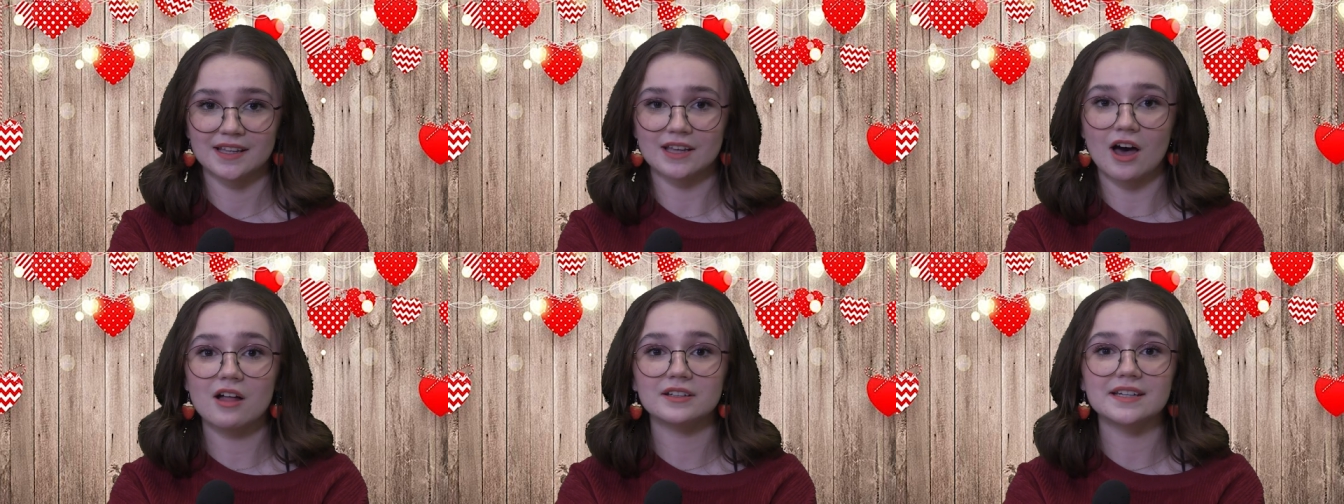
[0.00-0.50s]

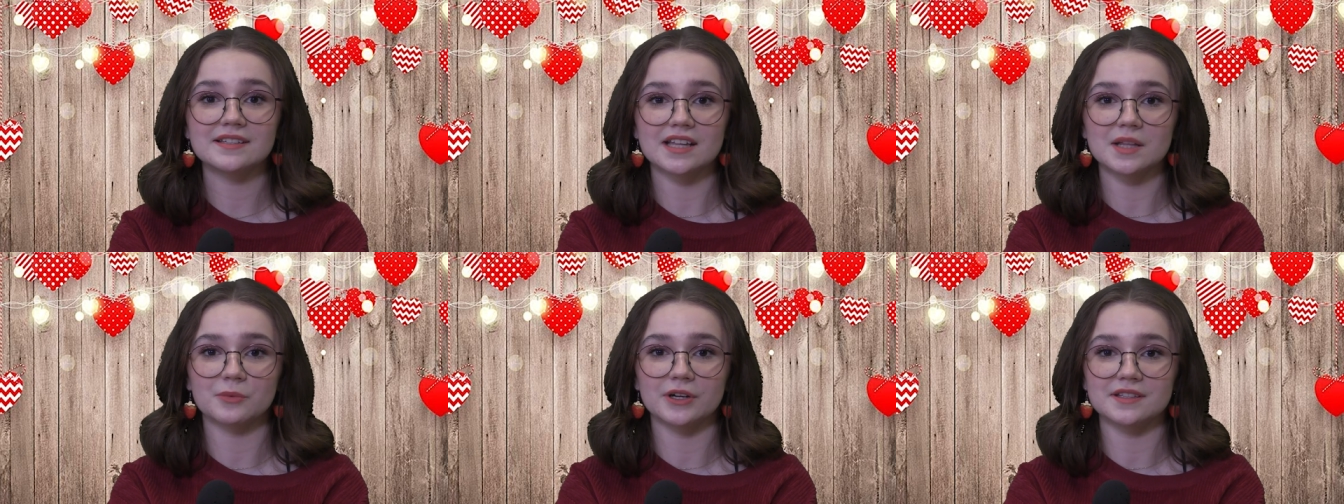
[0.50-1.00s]
The holiday
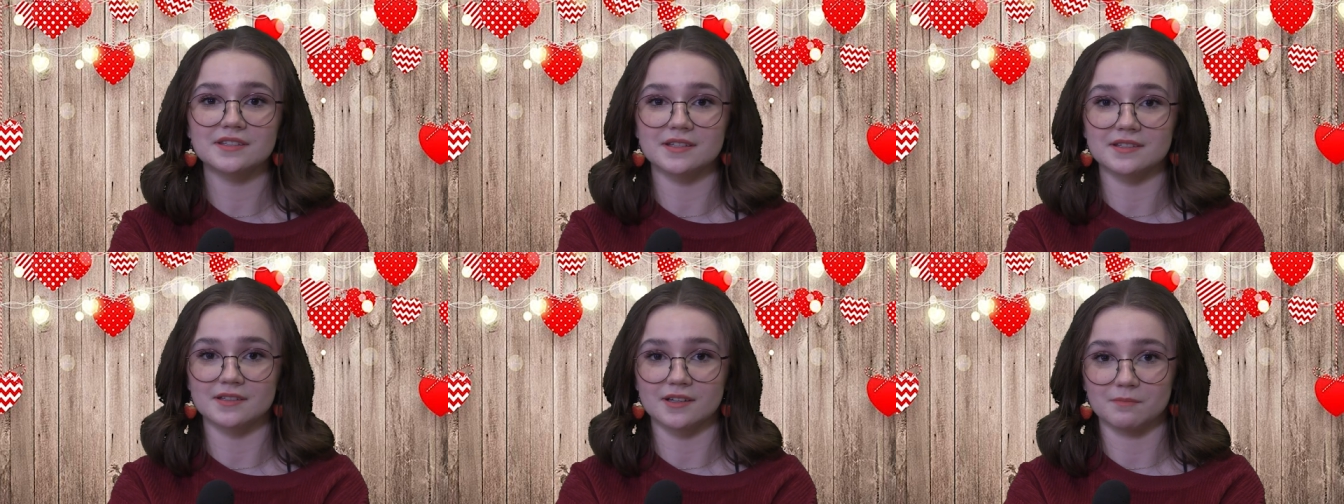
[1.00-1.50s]
celebrates
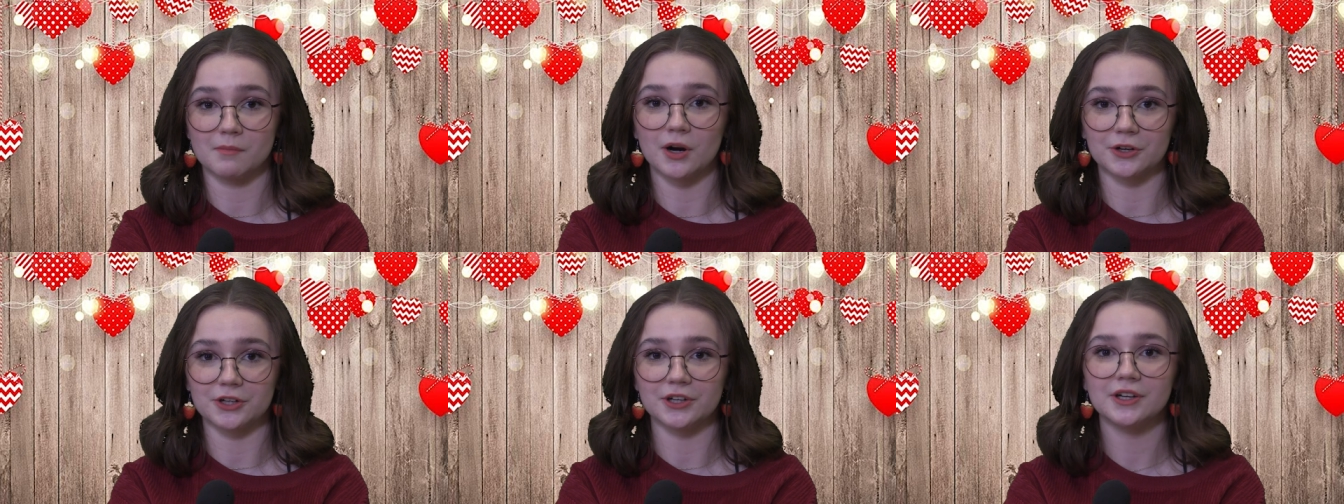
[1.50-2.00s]
the
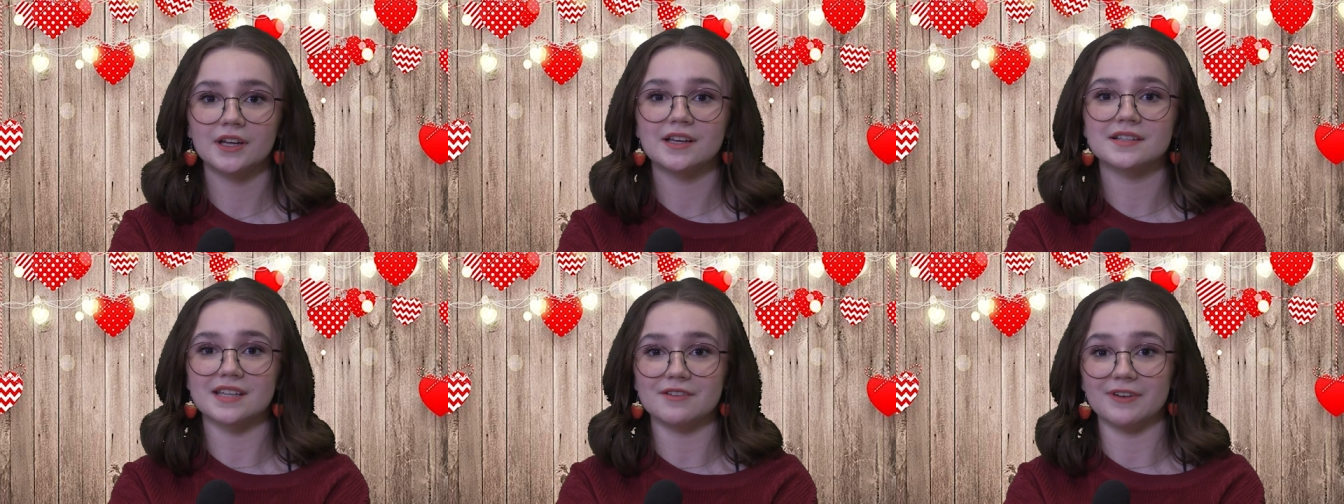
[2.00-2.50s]
martyr,
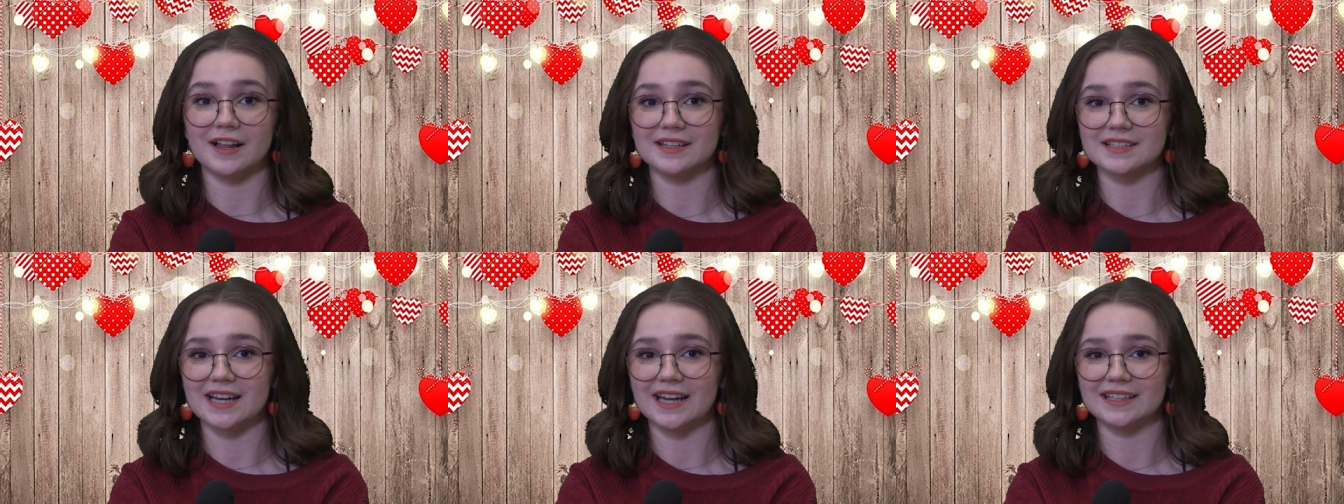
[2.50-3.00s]
St.
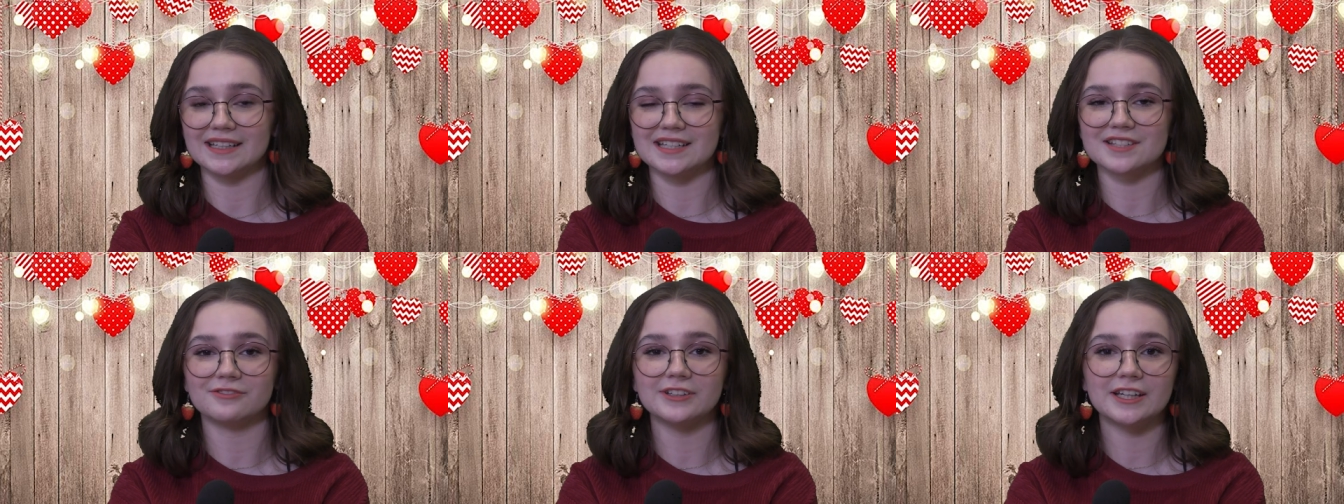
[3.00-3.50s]
Valentine,
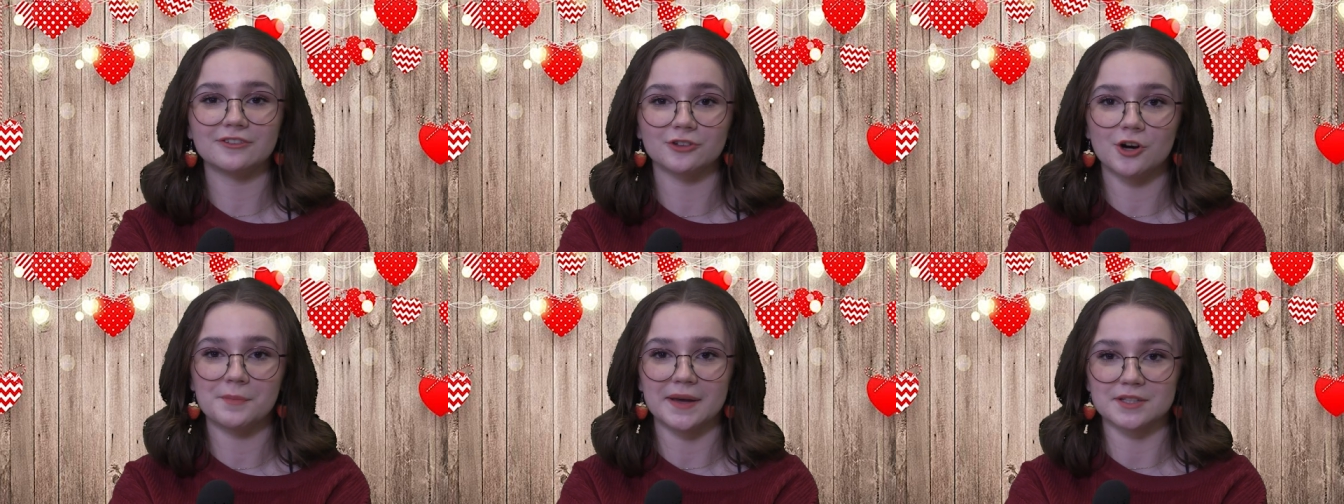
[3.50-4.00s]
and his fleeting
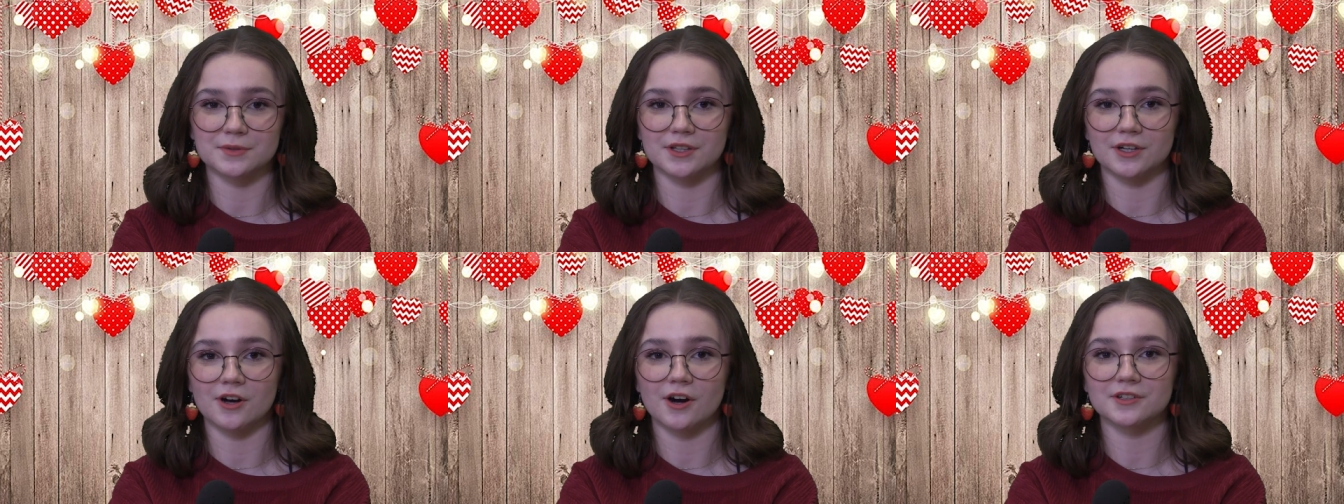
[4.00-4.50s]
romance with
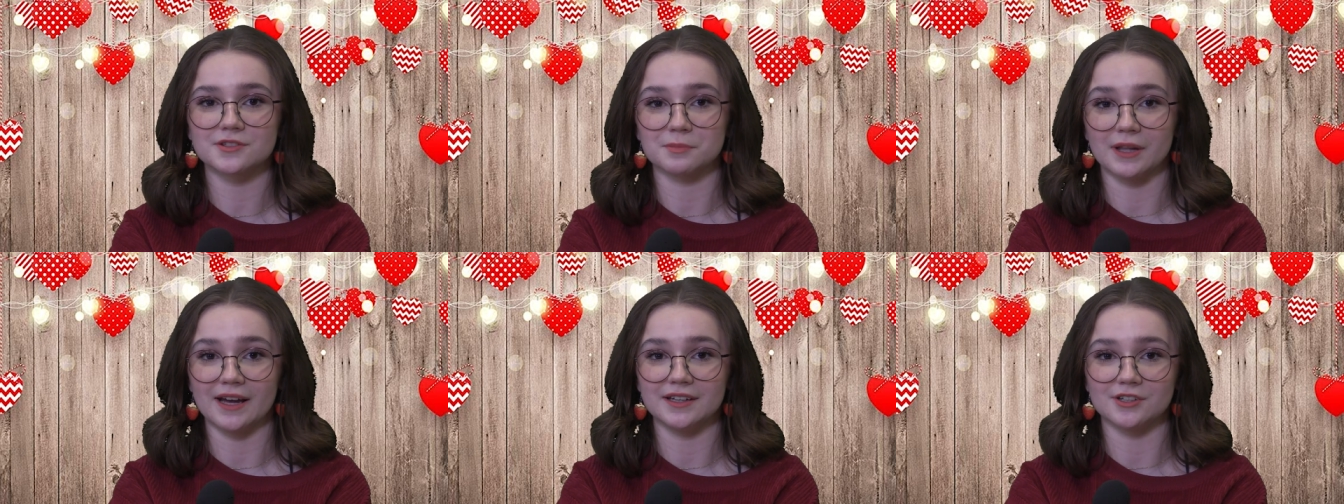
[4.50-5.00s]
the guard's
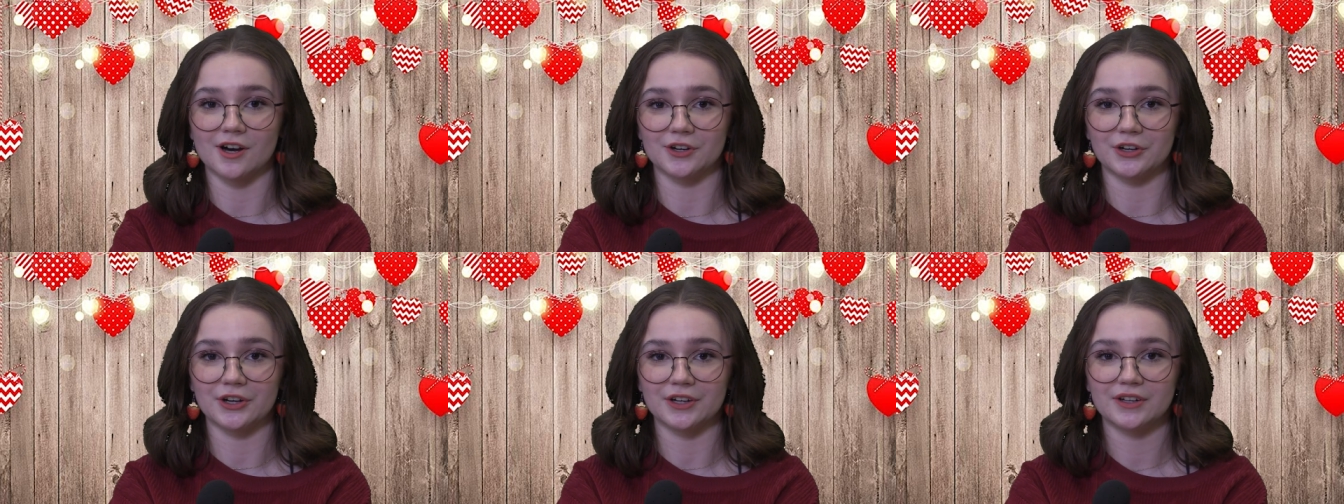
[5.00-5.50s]
blind
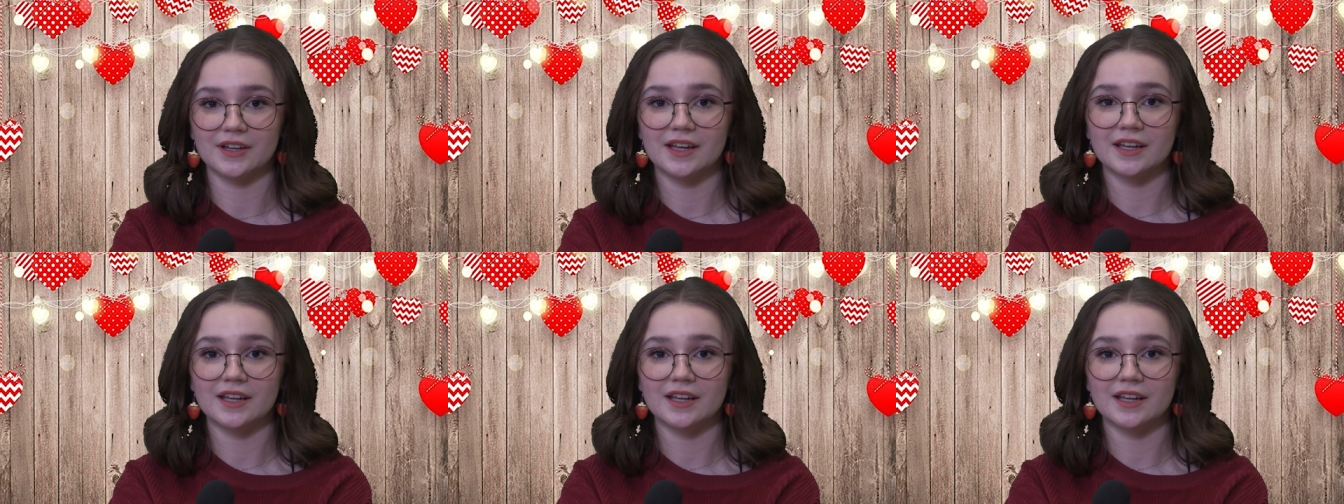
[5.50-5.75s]
daughter.